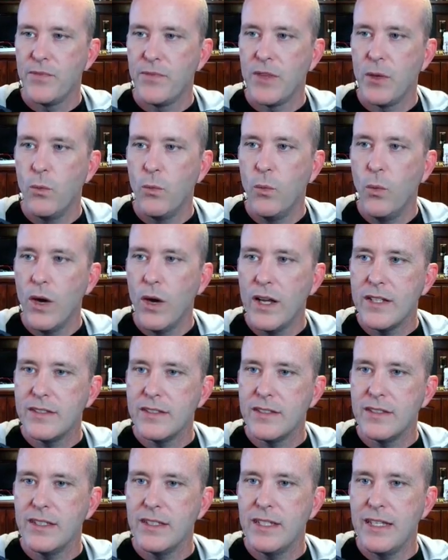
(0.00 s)
what
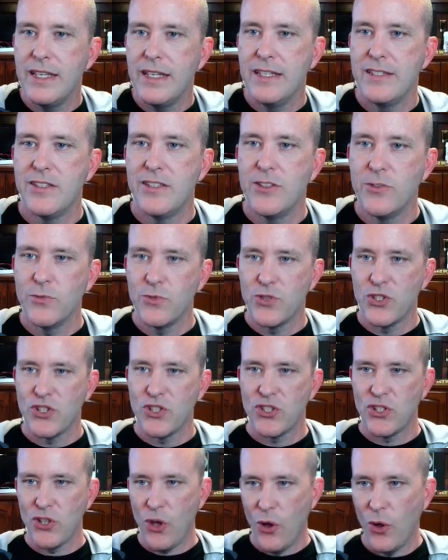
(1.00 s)
is the
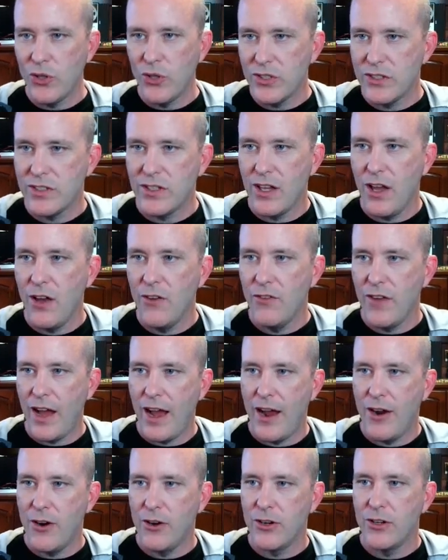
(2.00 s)
result of
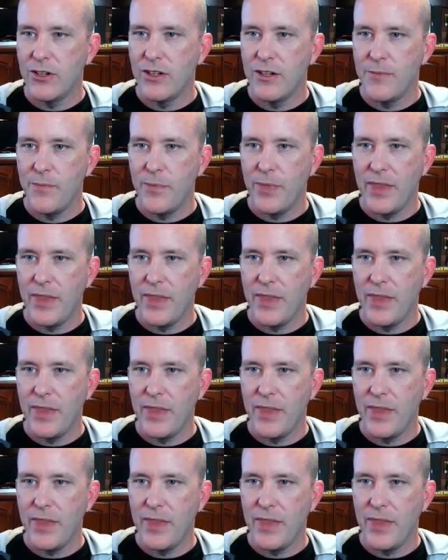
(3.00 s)
our